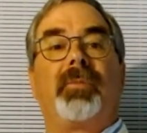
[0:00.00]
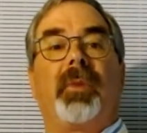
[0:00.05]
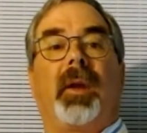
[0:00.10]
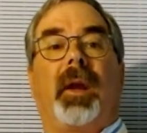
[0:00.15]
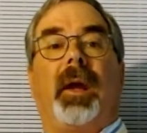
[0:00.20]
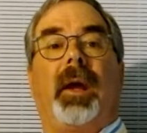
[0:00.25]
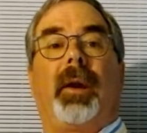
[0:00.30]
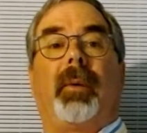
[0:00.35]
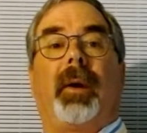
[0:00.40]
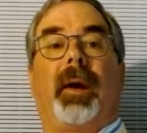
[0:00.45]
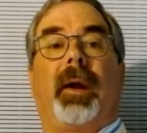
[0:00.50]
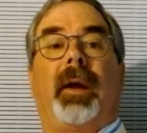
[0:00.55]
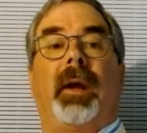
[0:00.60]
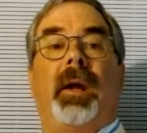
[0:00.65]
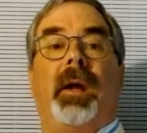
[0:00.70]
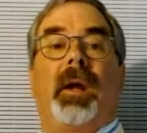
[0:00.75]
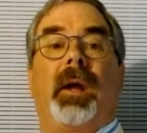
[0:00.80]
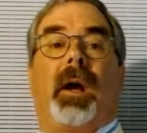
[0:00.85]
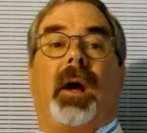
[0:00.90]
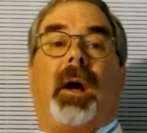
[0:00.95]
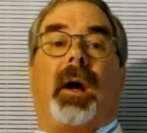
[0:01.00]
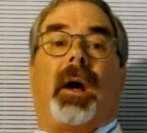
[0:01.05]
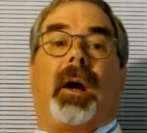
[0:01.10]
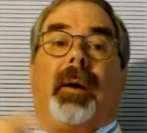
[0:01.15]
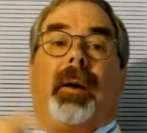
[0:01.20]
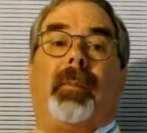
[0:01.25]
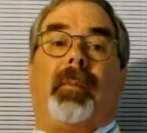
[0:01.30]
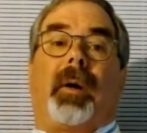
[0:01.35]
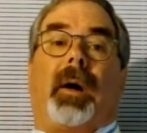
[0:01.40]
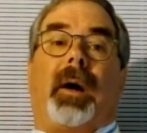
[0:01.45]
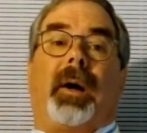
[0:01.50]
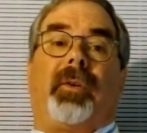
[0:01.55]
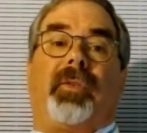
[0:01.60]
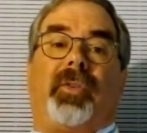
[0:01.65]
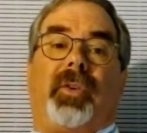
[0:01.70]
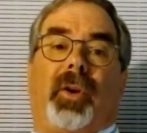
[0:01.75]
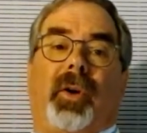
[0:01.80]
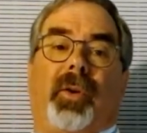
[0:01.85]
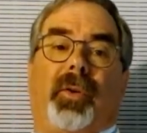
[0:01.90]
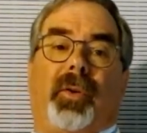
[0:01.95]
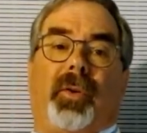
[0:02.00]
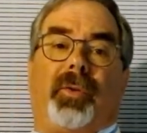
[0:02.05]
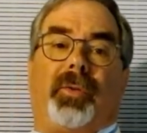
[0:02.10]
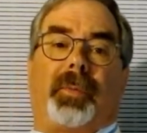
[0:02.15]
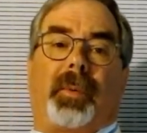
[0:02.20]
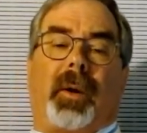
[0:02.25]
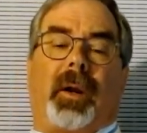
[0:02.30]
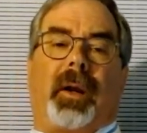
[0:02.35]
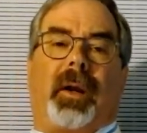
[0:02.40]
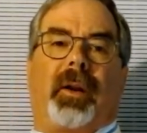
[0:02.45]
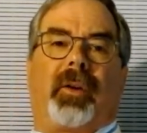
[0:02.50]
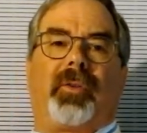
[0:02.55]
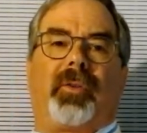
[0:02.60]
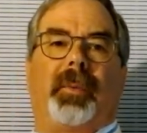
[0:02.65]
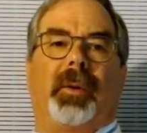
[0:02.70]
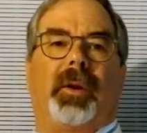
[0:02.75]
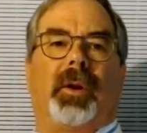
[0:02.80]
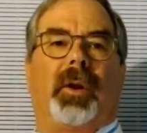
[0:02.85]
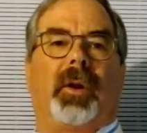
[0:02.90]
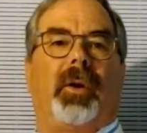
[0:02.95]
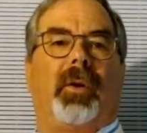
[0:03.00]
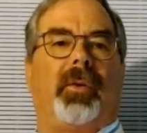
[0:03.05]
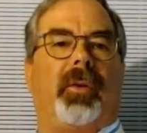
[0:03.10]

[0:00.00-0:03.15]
Anyway, I sell those products below.